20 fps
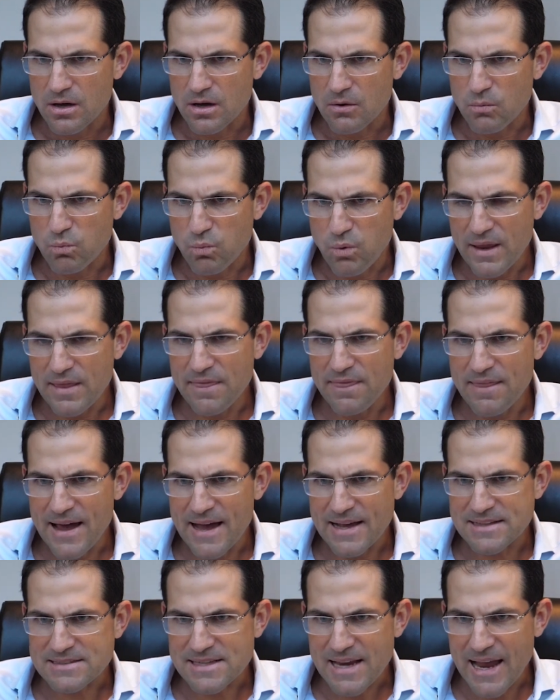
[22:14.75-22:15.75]
when
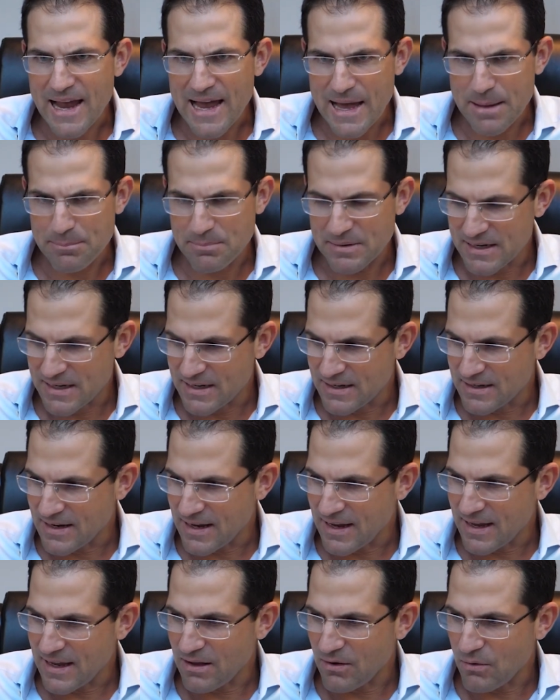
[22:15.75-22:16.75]
that's happening.
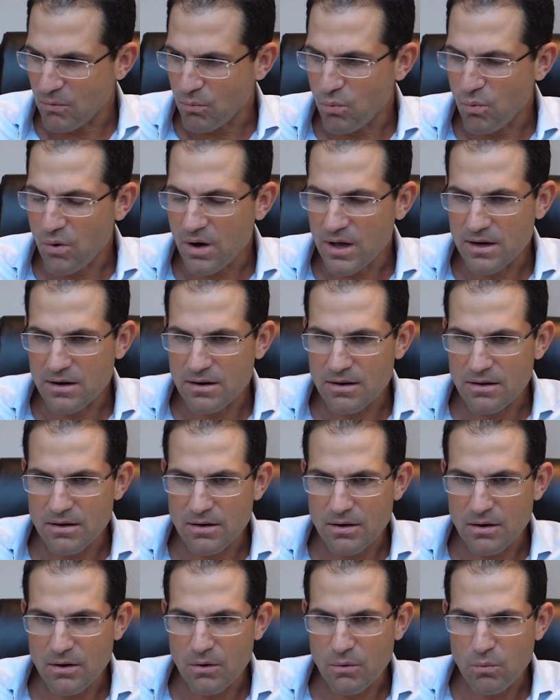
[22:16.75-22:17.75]
What
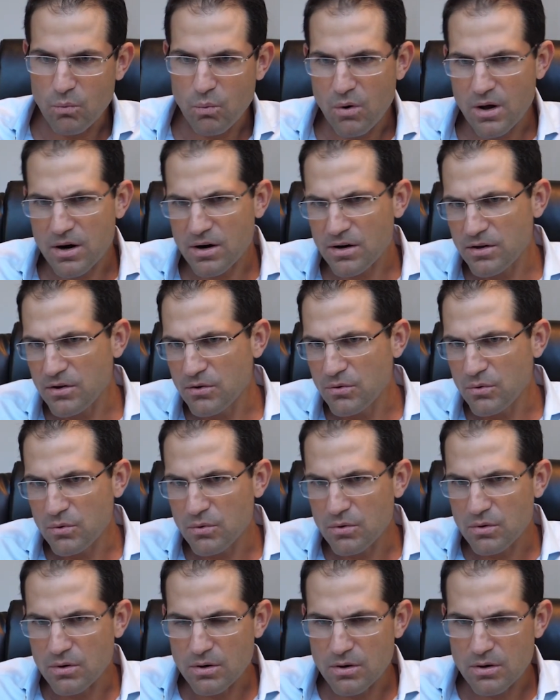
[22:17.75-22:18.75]
are
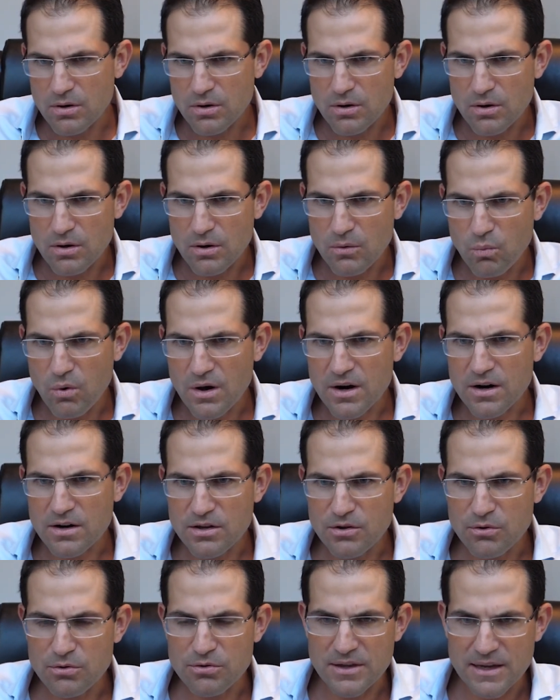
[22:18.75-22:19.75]
you
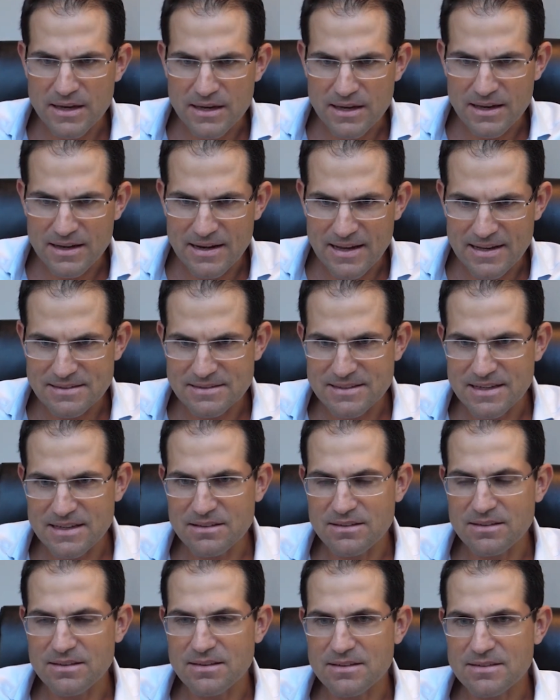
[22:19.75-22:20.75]
thinking, and
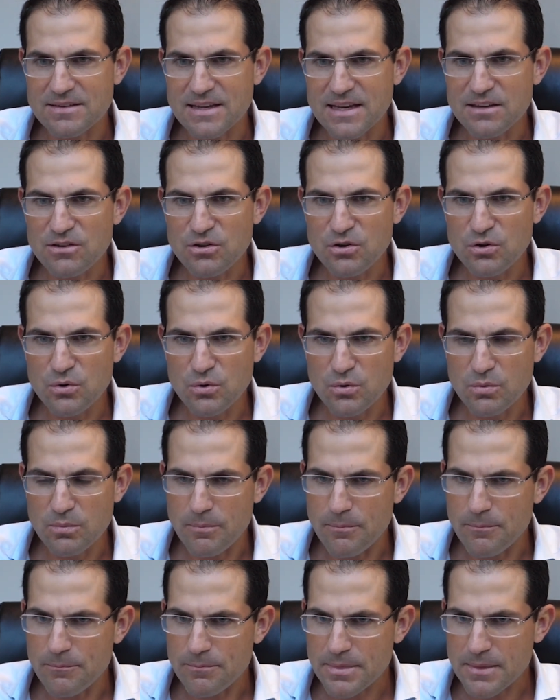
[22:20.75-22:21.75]
did you
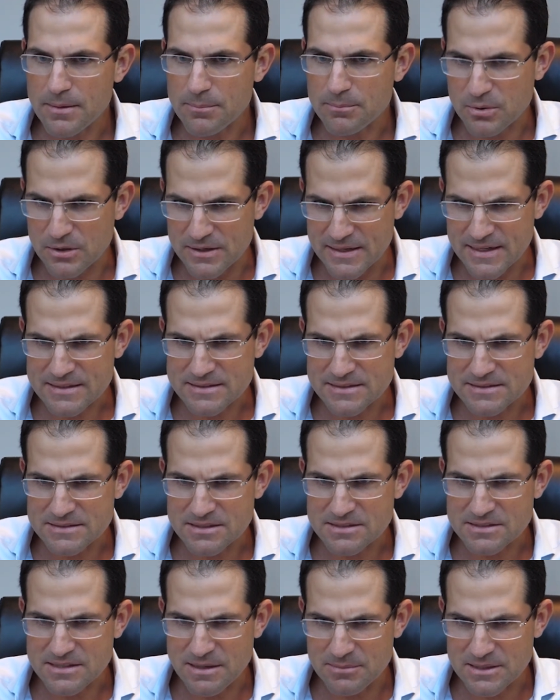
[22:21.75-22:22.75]
predict it
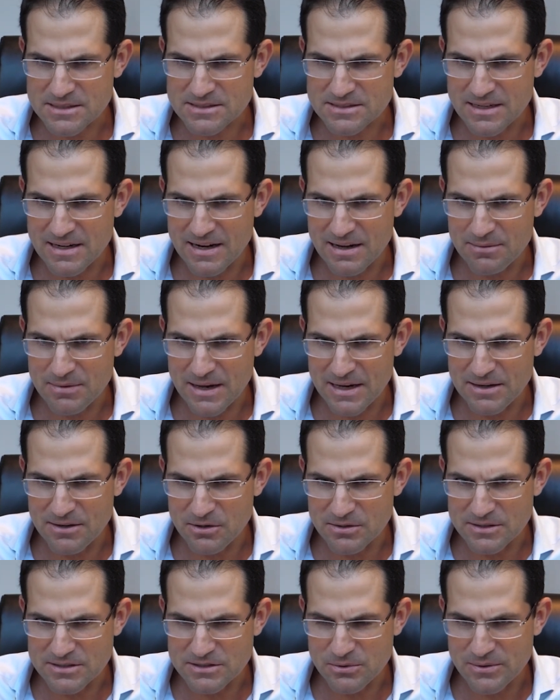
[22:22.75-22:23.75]
to some extent? I
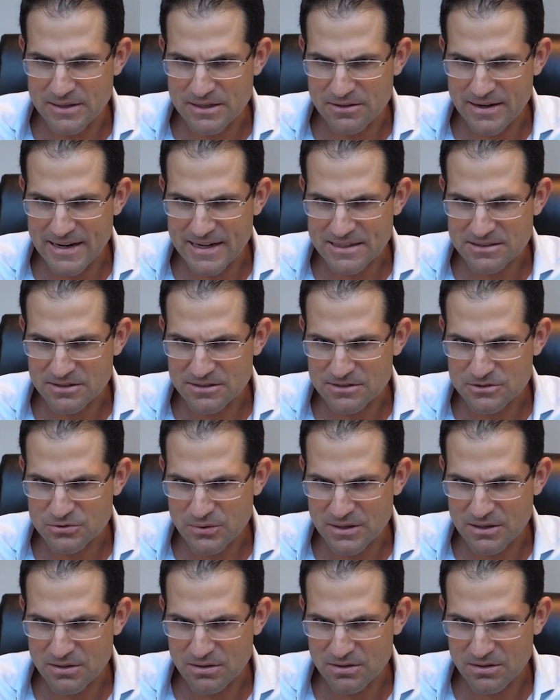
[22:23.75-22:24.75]
noticed you interact on
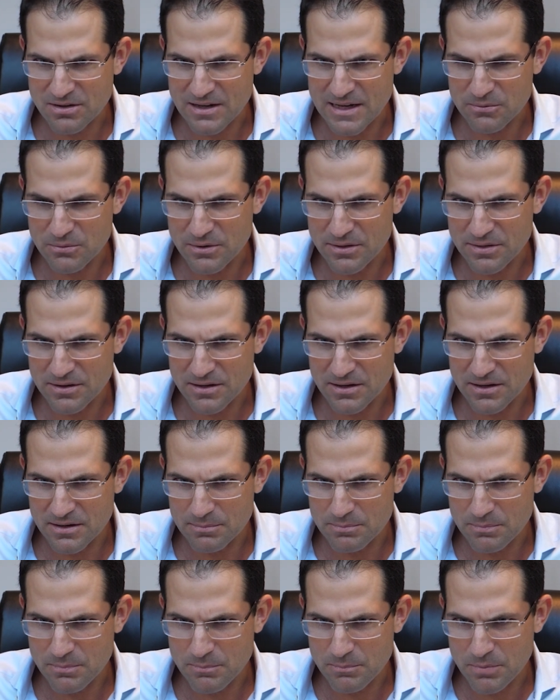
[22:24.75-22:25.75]
Twitter a lot with
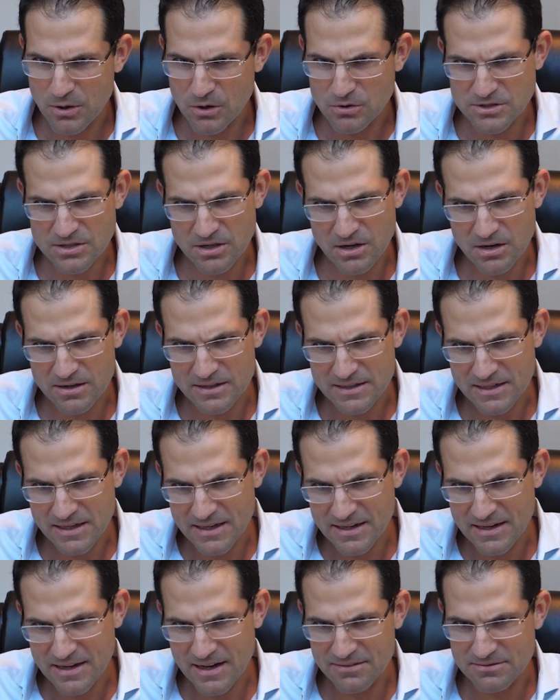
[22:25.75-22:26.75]
Posar, and
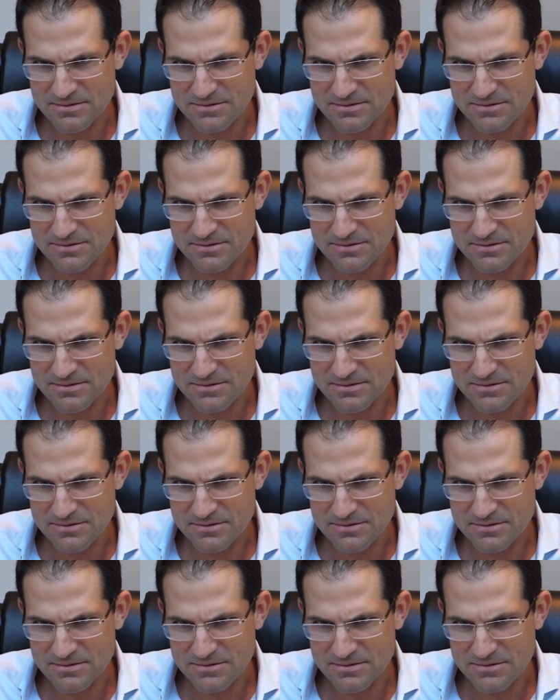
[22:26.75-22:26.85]
he